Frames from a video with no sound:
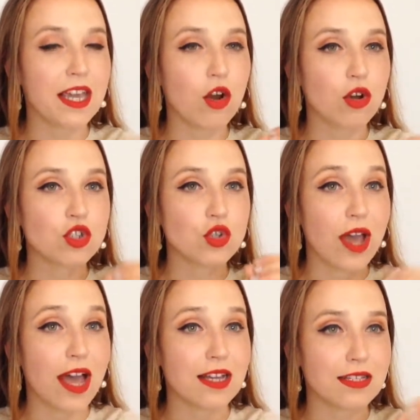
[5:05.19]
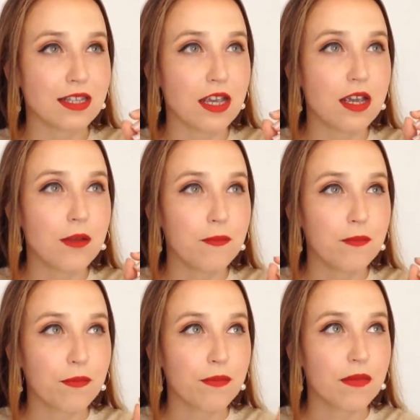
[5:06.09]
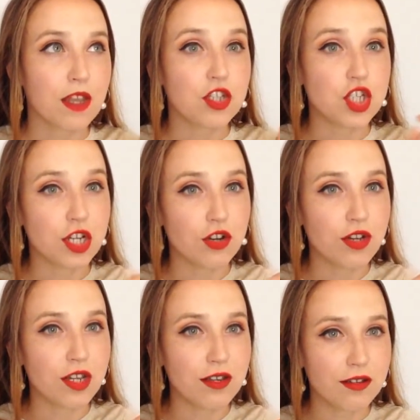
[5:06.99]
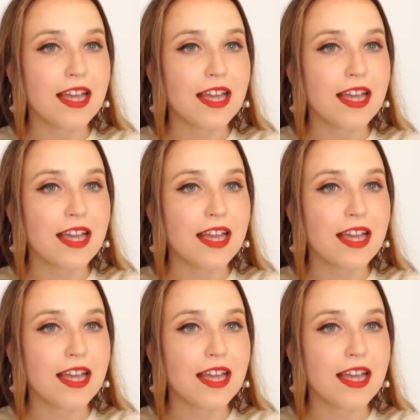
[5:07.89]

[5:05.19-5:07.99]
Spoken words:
It also has chicory,